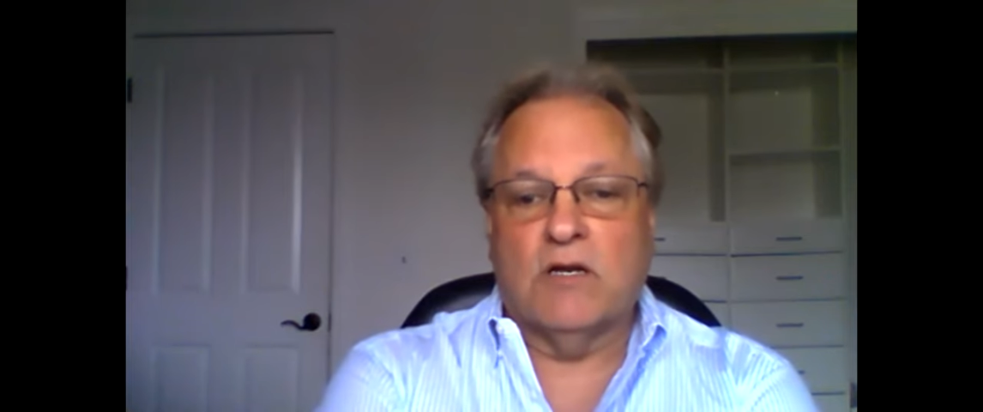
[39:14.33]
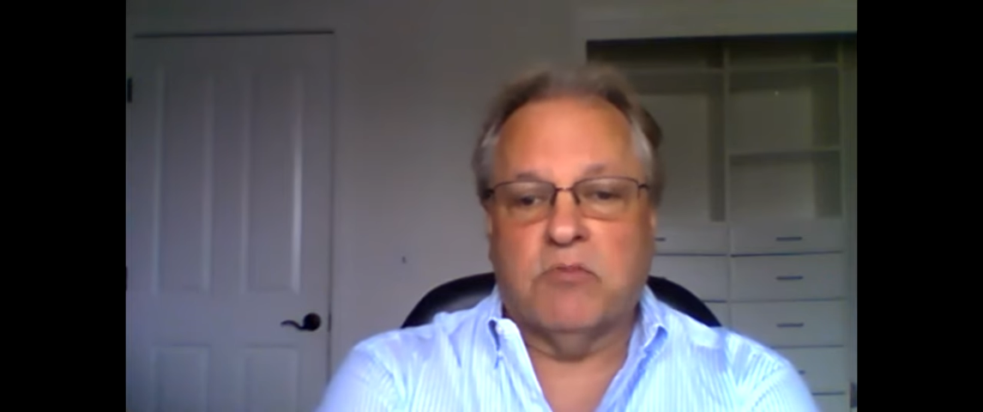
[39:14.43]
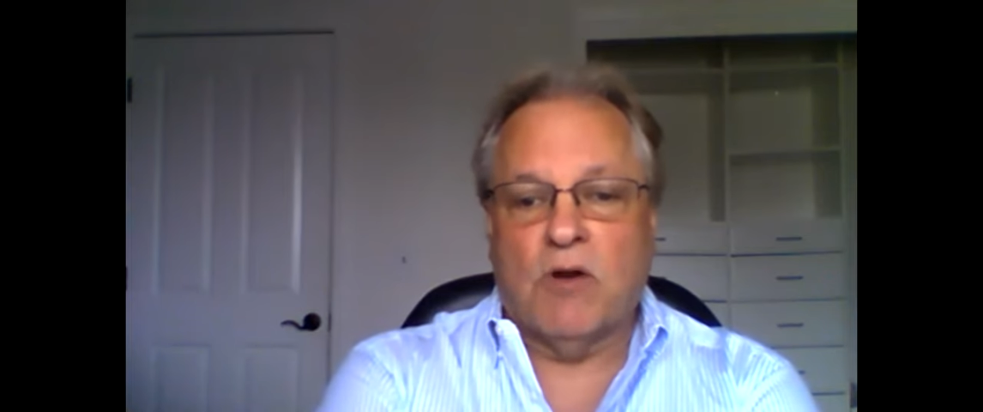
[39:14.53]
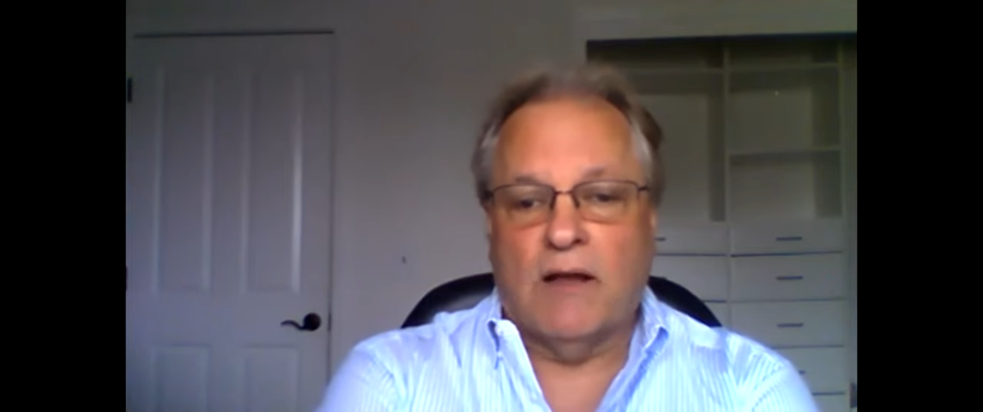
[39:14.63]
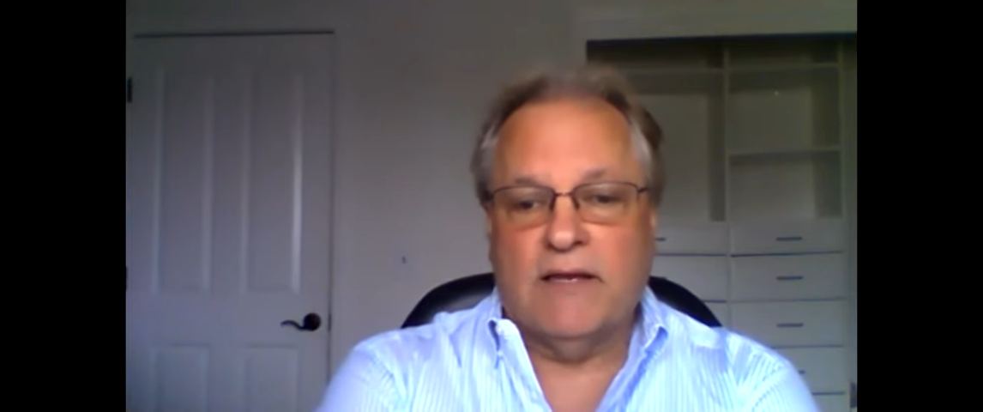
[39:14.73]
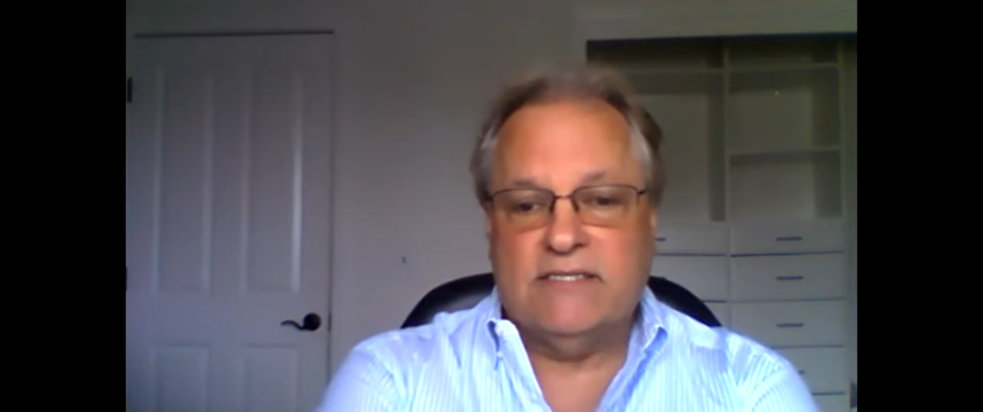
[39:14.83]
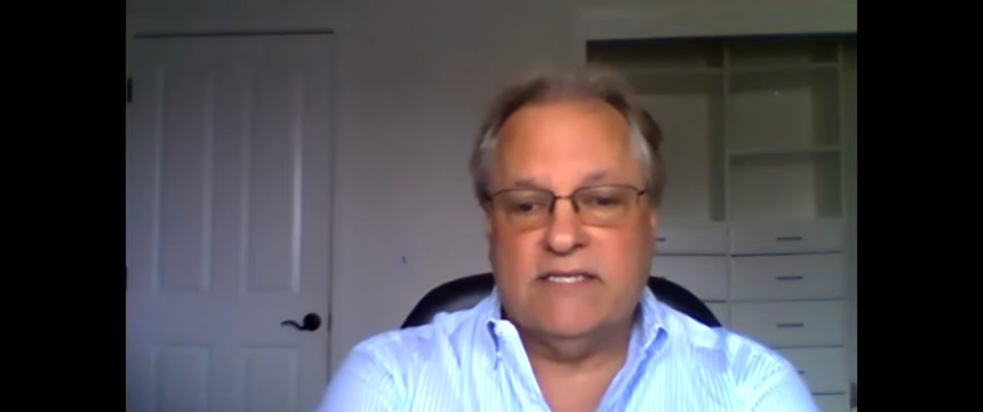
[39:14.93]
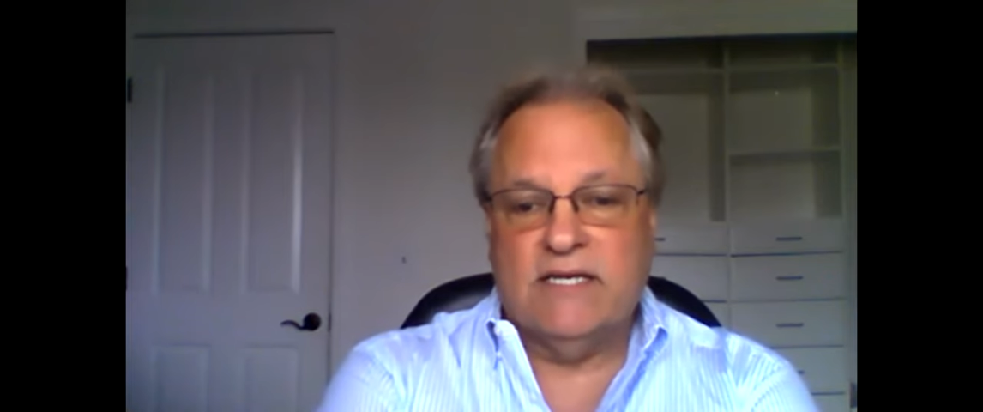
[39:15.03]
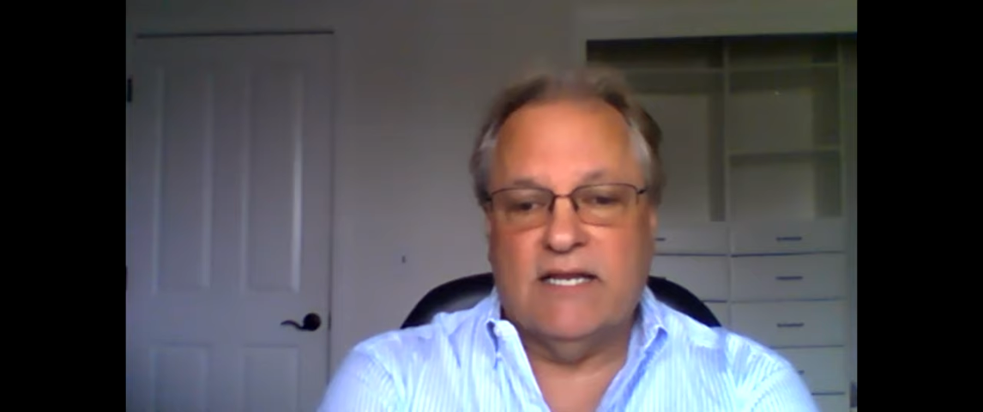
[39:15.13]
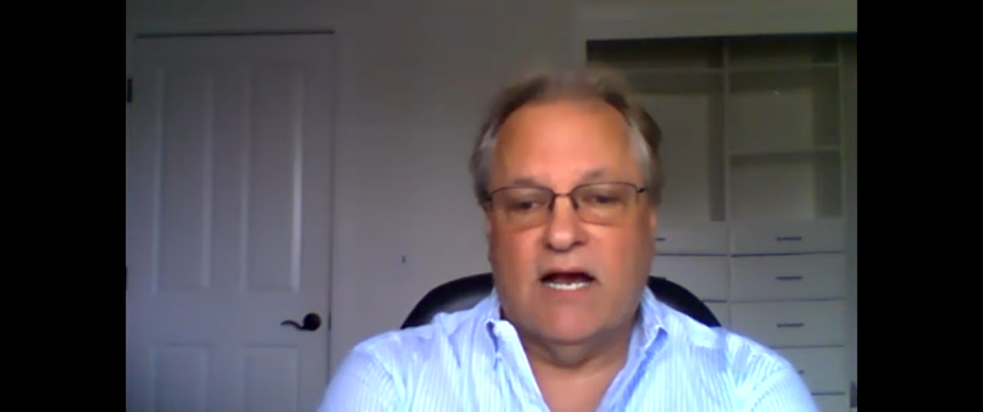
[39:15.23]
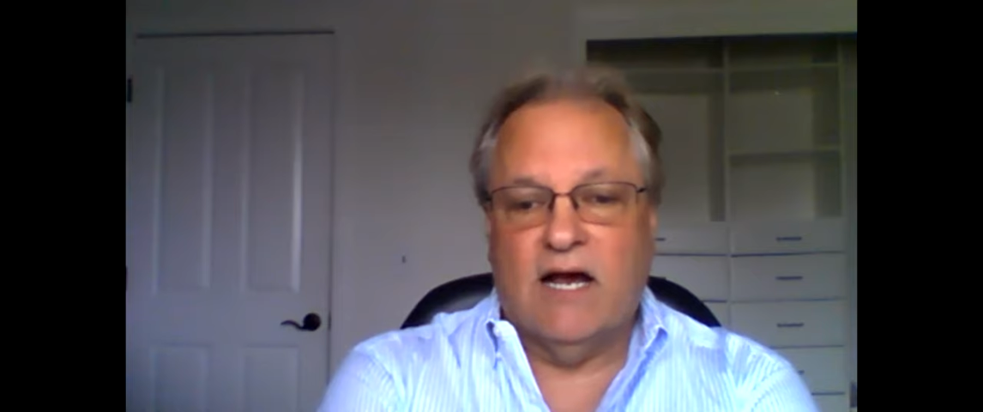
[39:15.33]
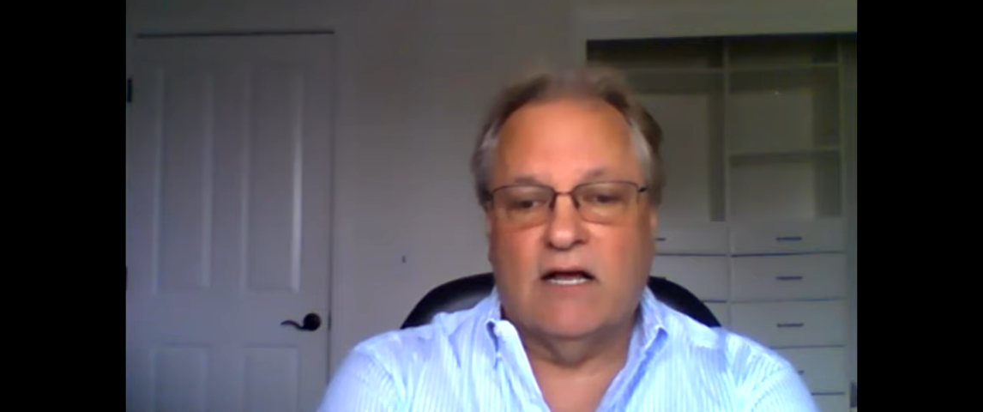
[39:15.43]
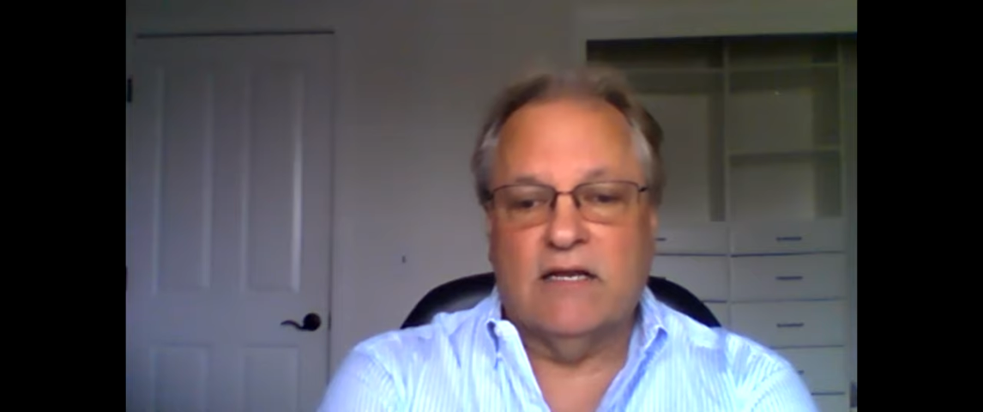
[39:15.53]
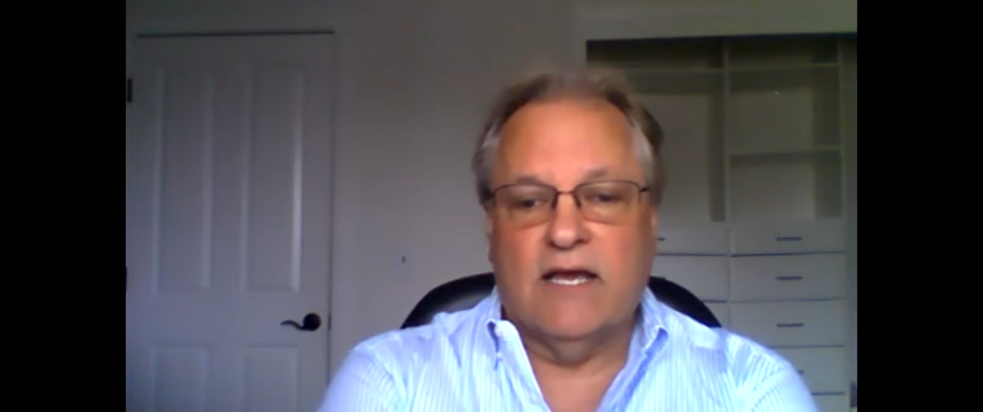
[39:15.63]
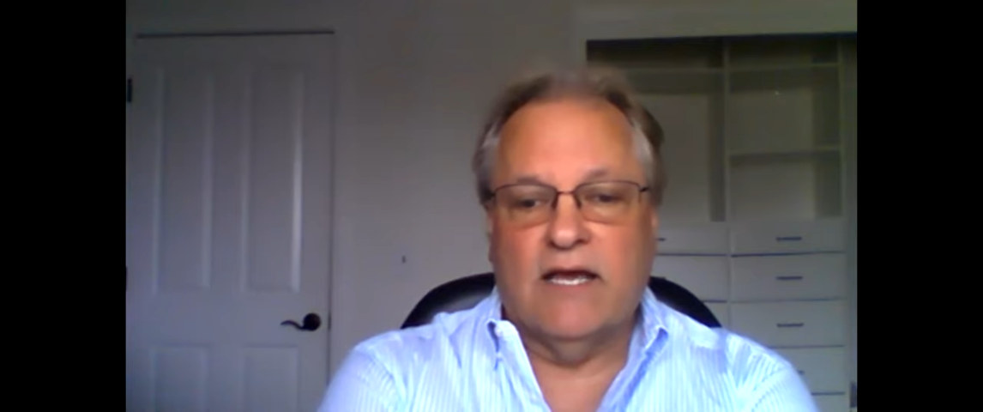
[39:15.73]
going to probably send
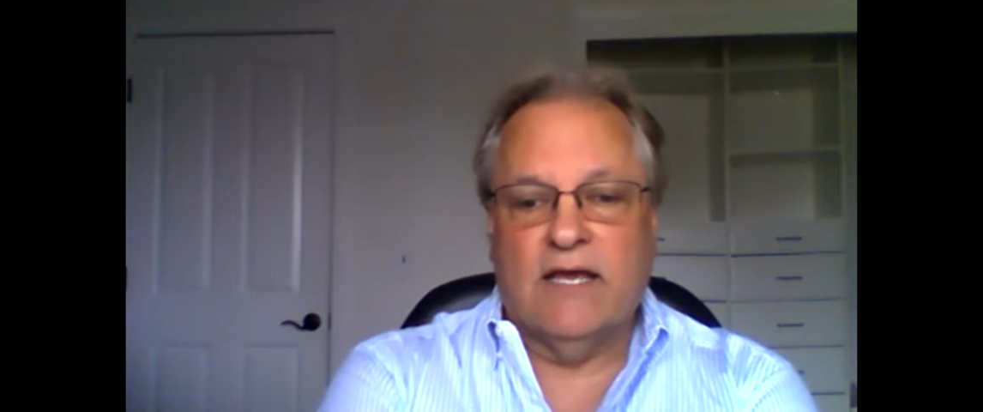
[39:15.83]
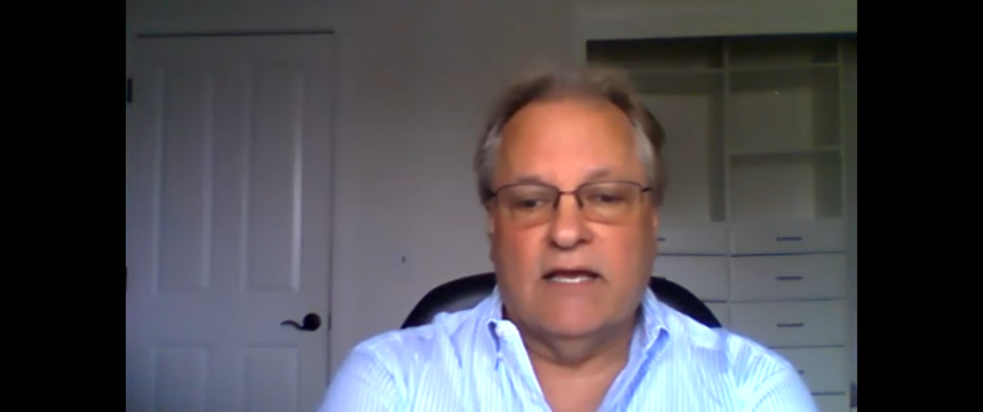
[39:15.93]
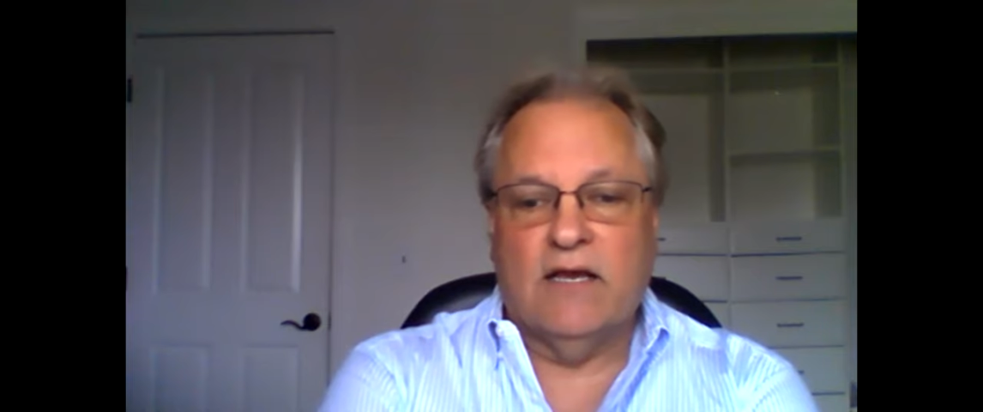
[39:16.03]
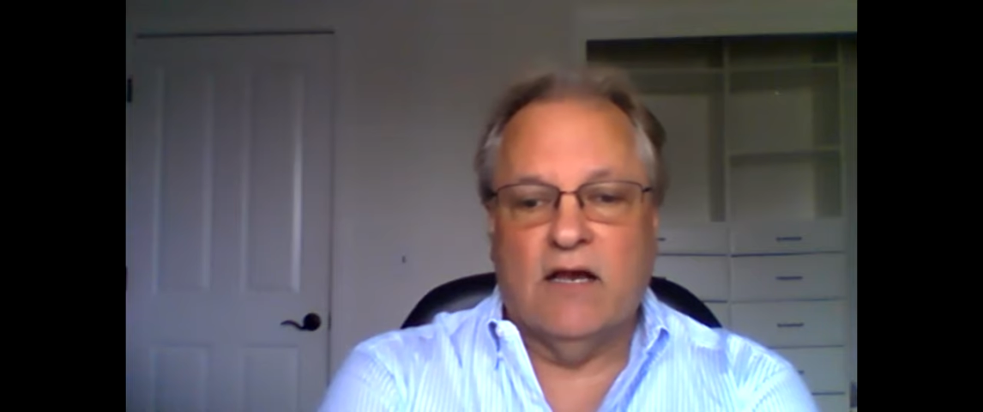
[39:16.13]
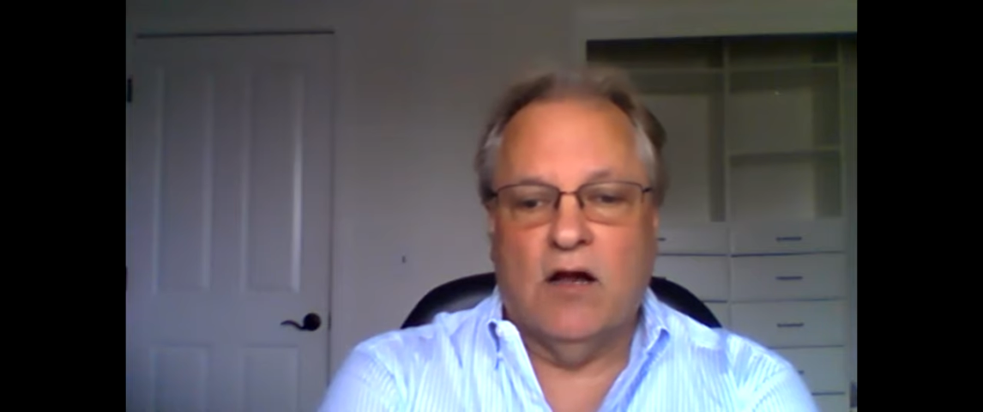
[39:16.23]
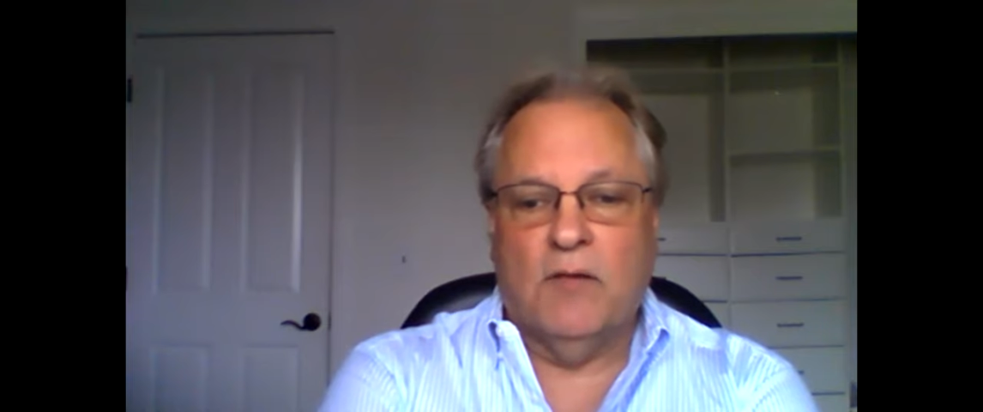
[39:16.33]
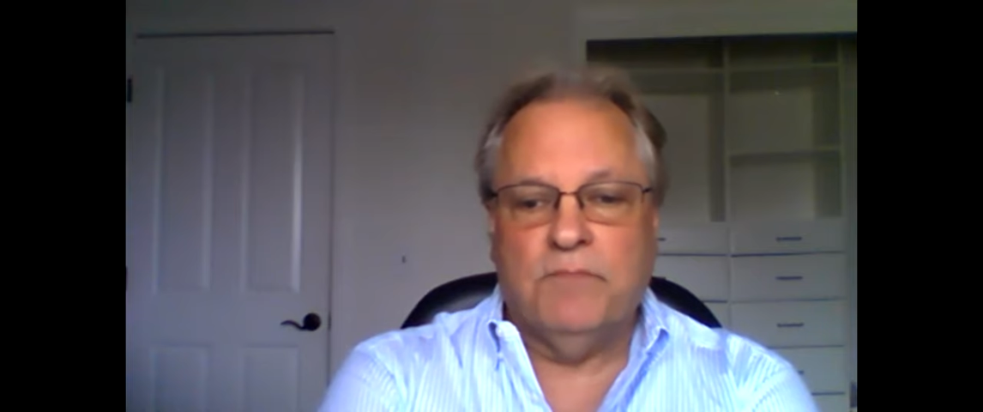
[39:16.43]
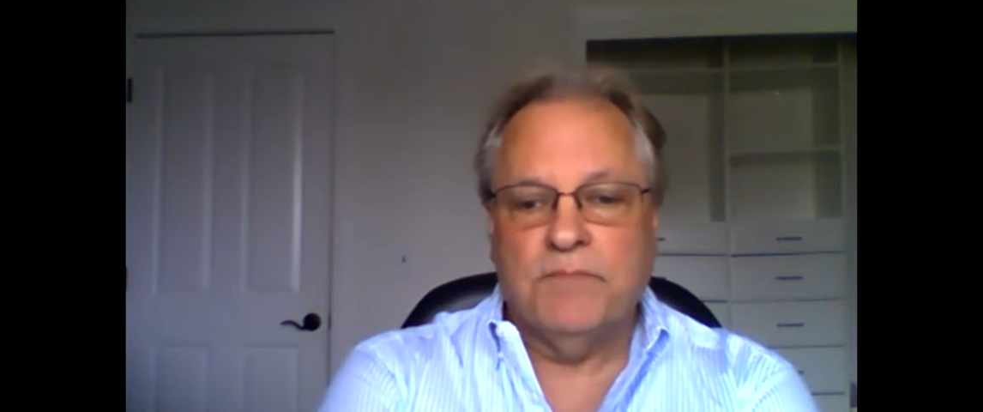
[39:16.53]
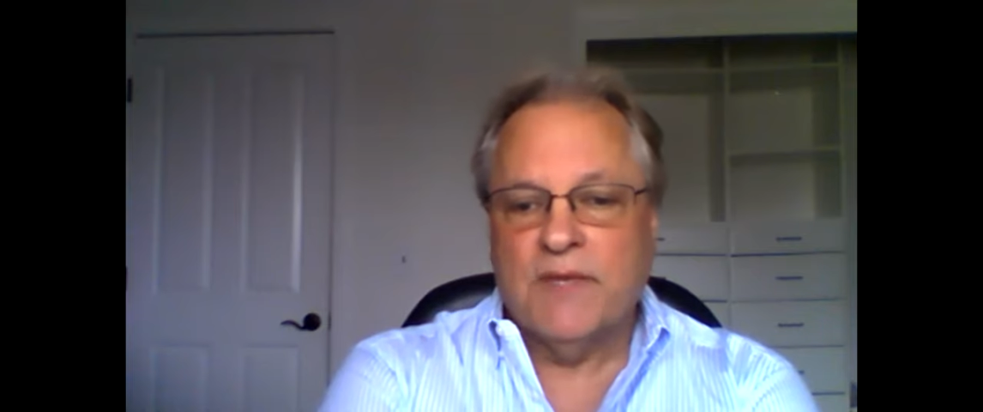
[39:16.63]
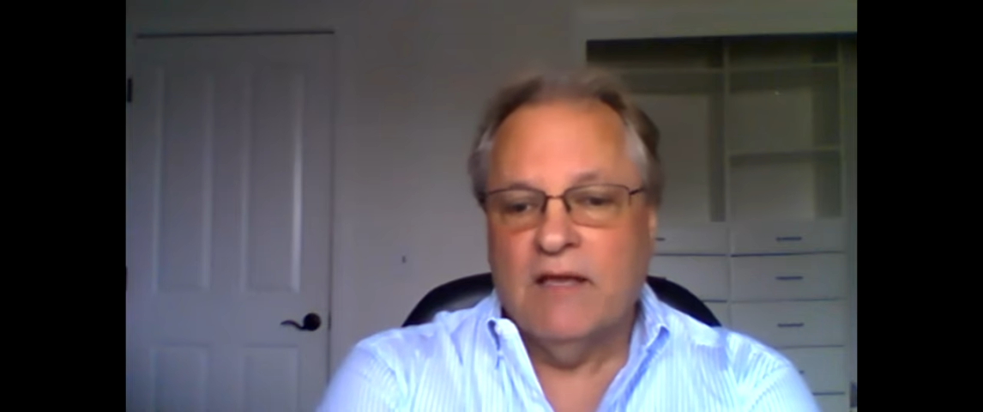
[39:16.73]
out a um,